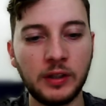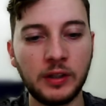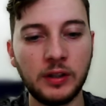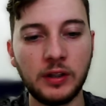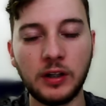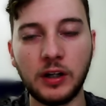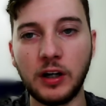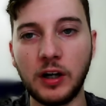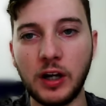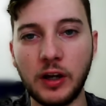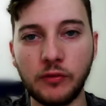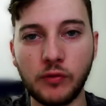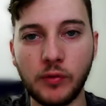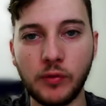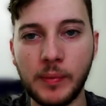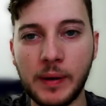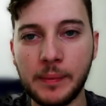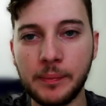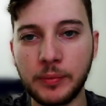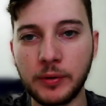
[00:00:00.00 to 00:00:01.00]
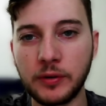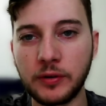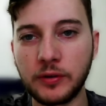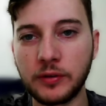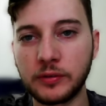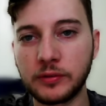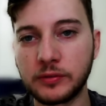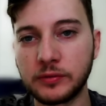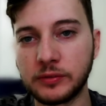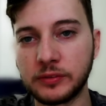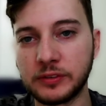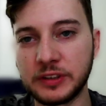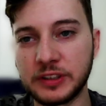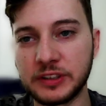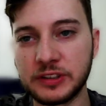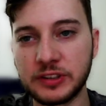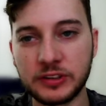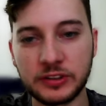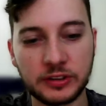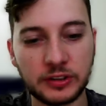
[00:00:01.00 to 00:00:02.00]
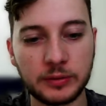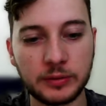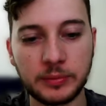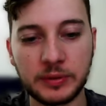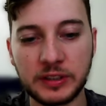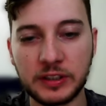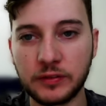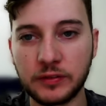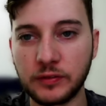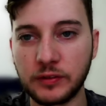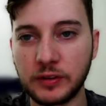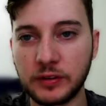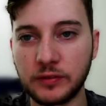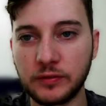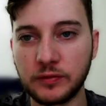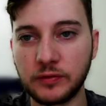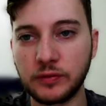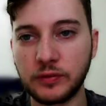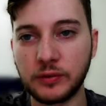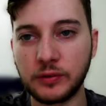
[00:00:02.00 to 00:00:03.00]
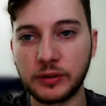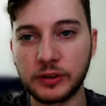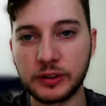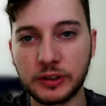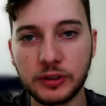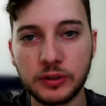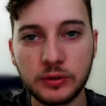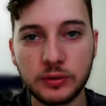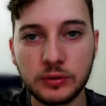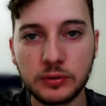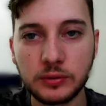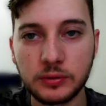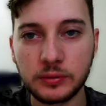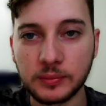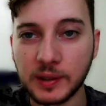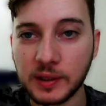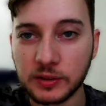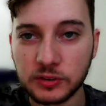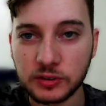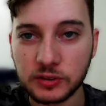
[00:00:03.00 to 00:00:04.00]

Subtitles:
And remember, this is going to be different for you, most